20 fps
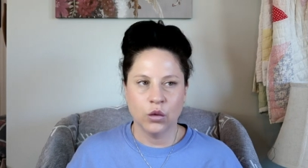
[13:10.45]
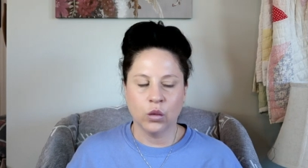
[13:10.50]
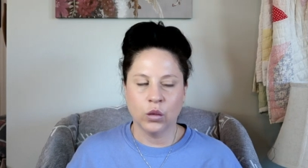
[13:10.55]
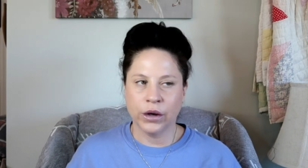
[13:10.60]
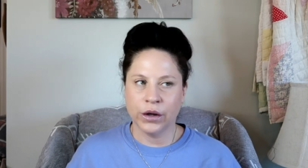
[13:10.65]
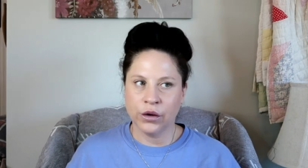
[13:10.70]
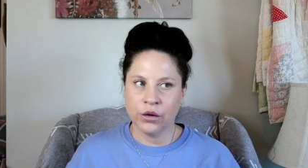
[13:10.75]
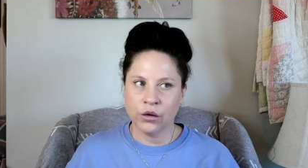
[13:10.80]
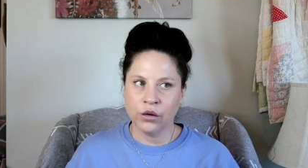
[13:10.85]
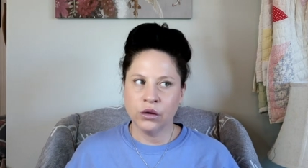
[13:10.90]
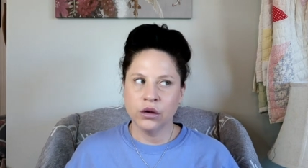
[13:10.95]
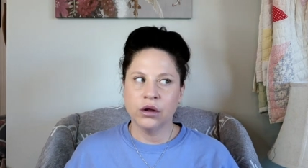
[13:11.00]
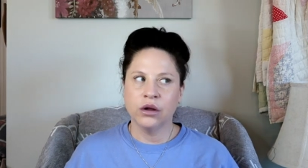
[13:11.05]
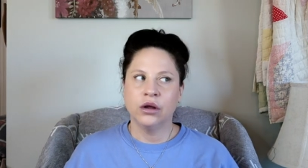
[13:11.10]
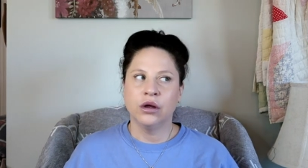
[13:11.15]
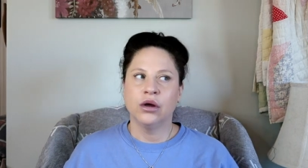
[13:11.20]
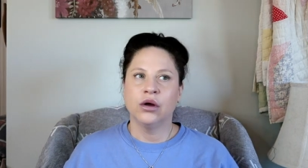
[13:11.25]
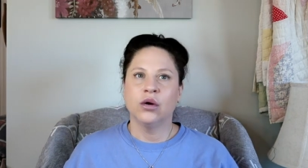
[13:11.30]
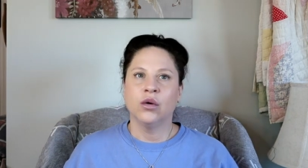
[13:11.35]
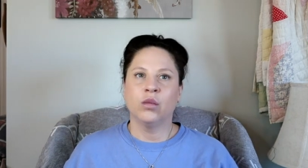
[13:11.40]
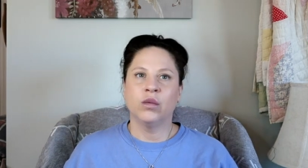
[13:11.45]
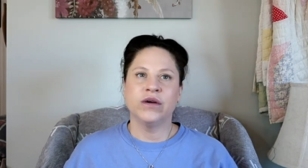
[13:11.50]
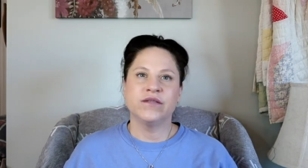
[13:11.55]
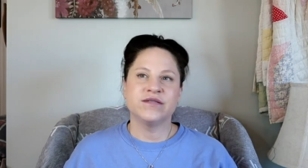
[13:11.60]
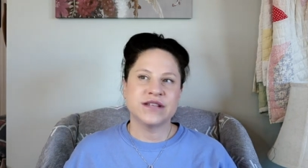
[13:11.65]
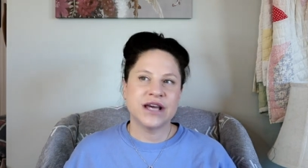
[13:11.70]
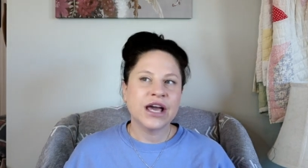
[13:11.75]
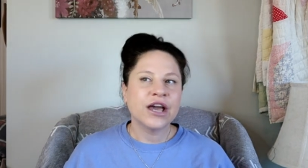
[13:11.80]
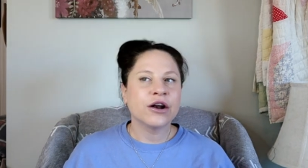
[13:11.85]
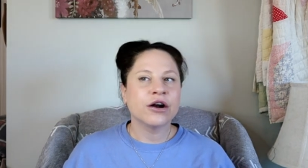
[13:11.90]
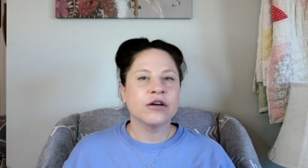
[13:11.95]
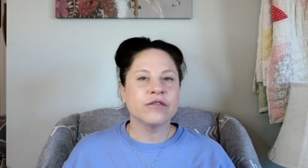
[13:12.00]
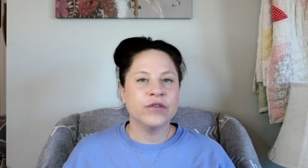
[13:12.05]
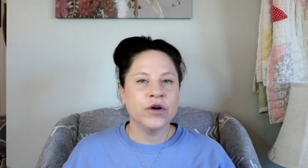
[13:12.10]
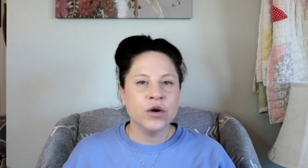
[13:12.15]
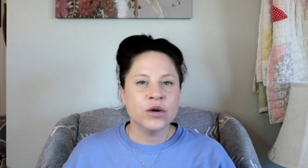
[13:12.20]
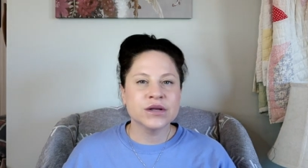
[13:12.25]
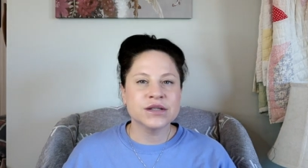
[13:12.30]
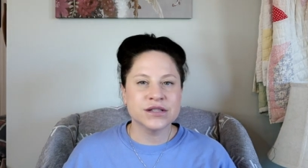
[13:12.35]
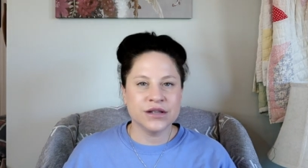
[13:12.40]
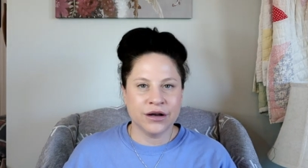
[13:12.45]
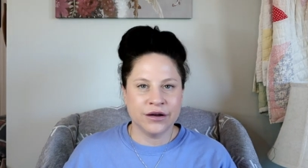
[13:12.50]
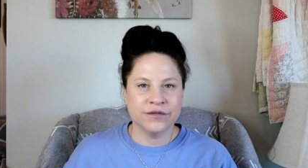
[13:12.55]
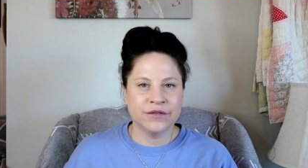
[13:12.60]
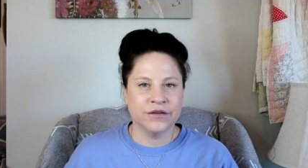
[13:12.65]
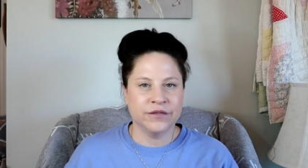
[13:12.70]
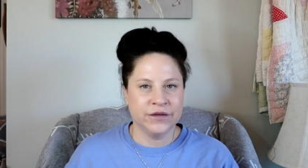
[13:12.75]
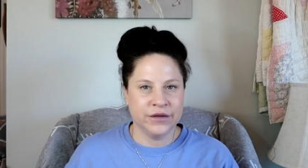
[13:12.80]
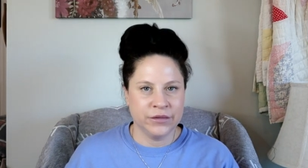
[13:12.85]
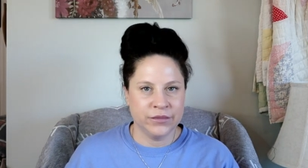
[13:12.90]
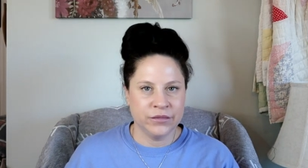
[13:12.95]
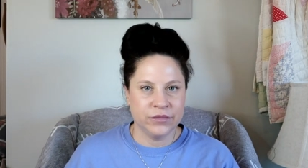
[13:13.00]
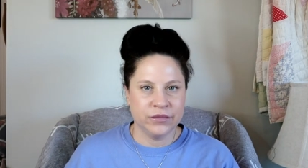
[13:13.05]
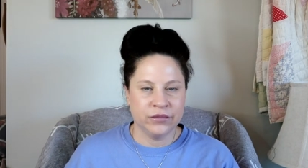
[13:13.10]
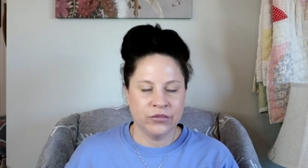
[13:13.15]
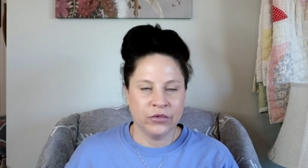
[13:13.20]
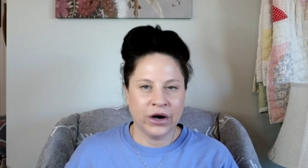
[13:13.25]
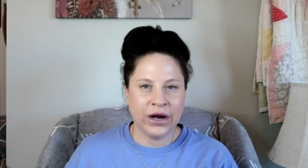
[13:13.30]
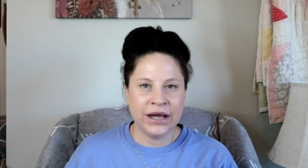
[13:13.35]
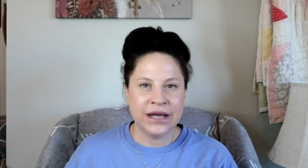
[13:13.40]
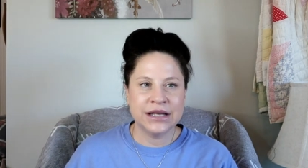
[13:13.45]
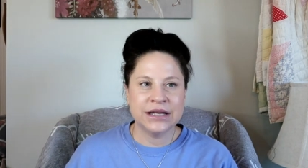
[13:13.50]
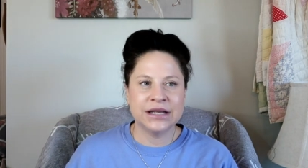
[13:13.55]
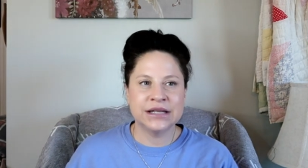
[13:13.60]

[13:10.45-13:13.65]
Well, we've taken our focus off of him, right?